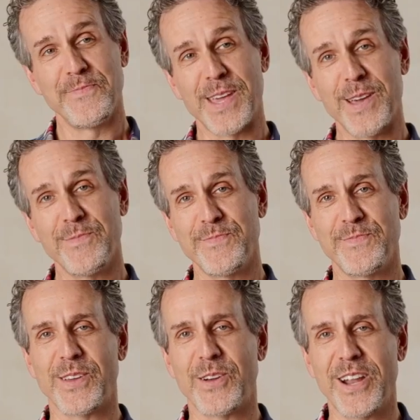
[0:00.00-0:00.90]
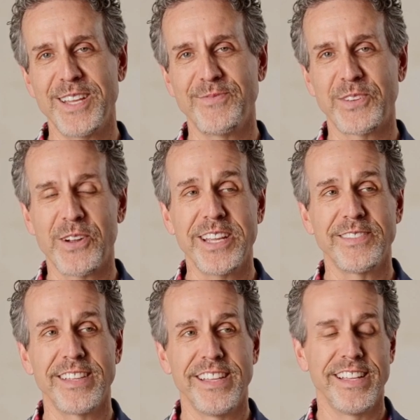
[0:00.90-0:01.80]
Perfect. Yeah. All
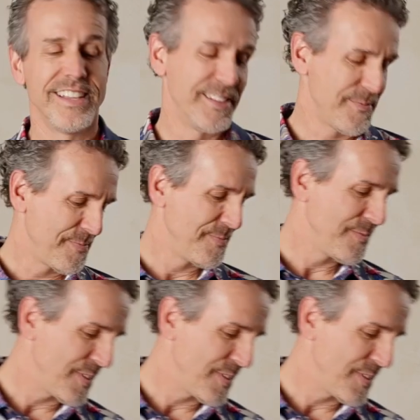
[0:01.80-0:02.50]
right. Great. Awesome.